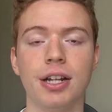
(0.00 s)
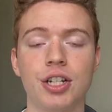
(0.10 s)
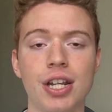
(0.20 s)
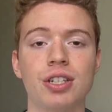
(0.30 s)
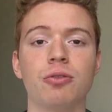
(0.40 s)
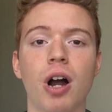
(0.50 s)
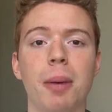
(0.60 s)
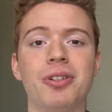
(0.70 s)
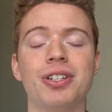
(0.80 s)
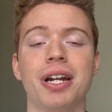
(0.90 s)
And Jason
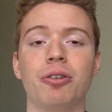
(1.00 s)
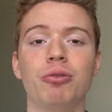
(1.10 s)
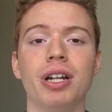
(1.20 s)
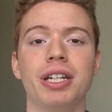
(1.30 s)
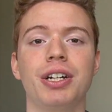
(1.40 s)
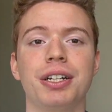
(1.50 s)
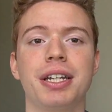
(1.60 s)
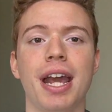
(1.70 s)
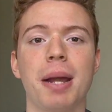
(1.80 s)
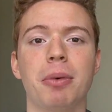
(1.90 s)
Robertson had a really good
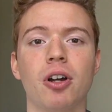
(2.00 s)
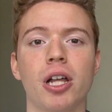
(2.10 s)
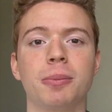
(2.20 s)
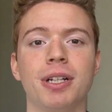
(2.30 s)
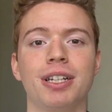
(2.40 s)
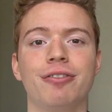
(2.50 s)
game, but ultimately